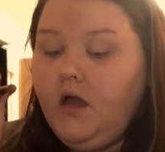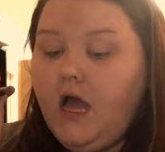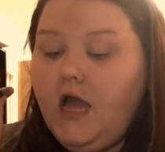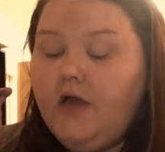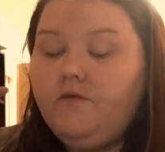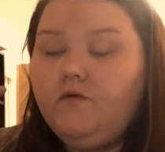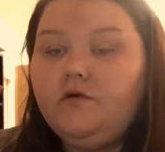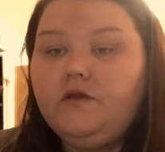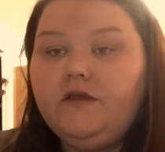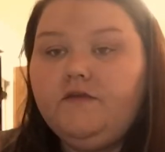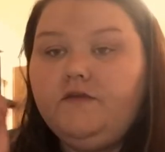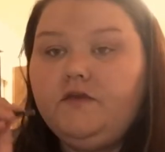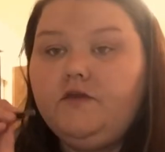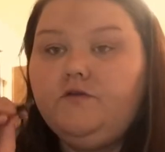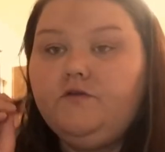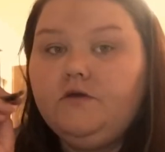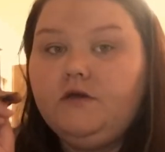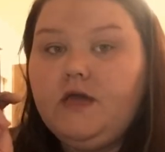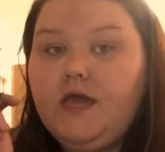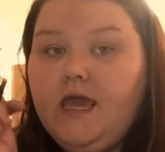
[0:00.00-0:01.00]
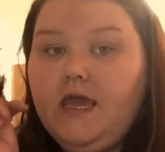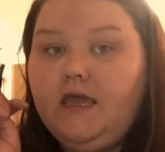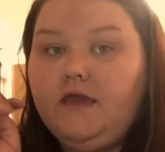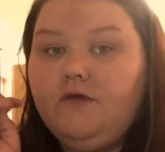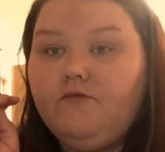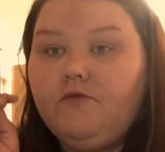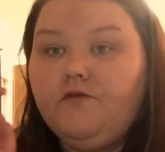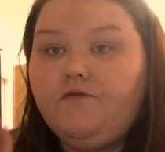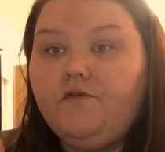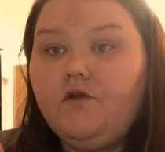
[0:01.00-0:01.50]
I will give you
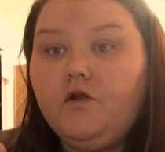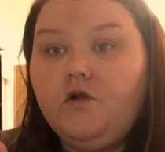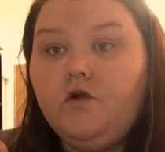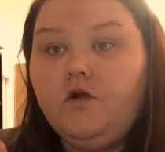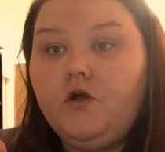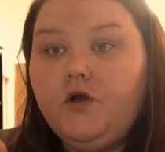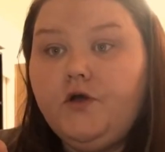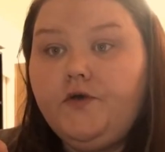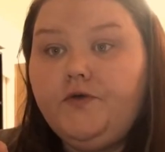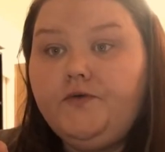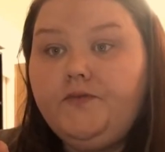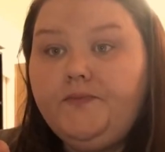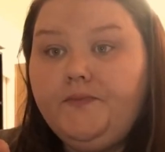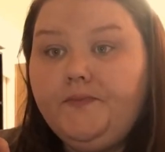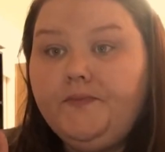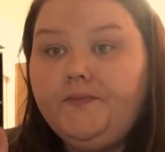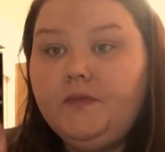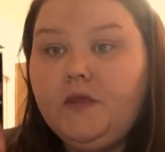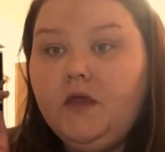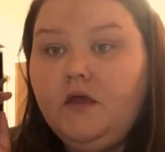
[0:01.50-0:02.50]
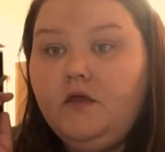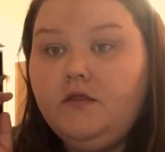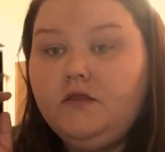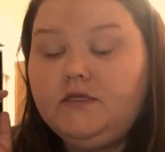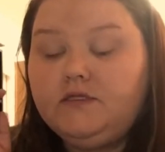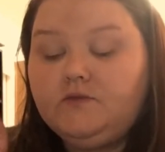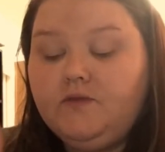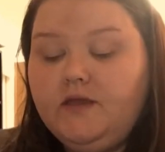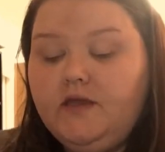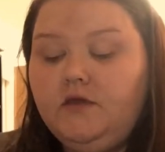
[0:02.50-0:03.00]
a referral code.
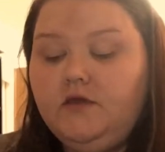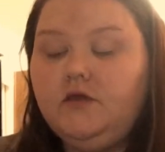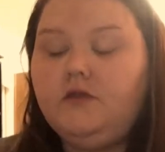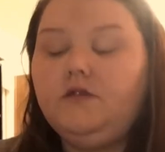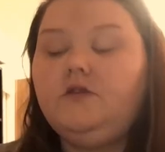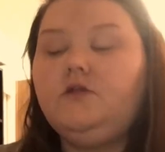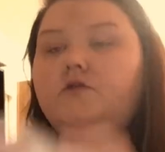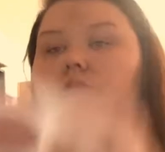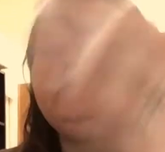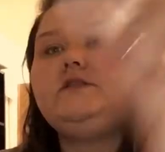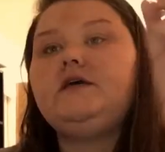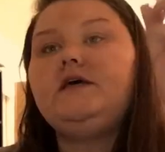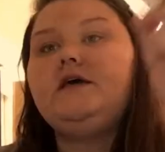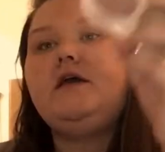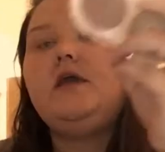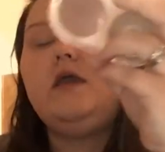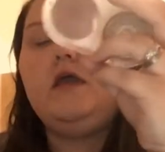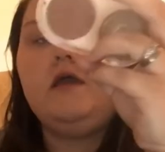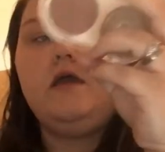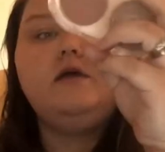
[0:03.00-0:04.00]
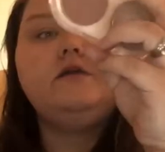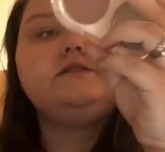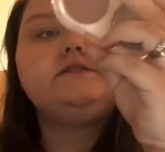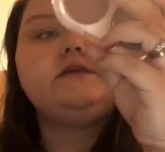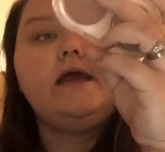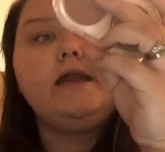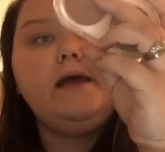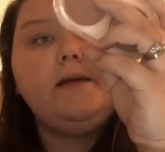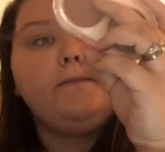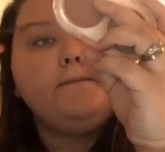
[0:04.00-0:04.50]
This way you can use it and
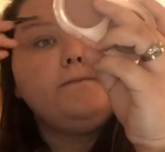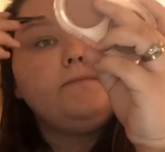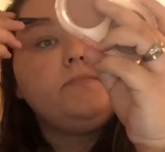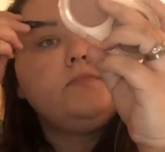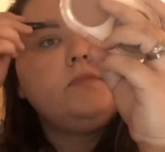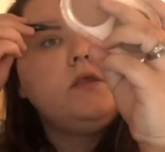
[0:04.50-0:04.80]
sign up.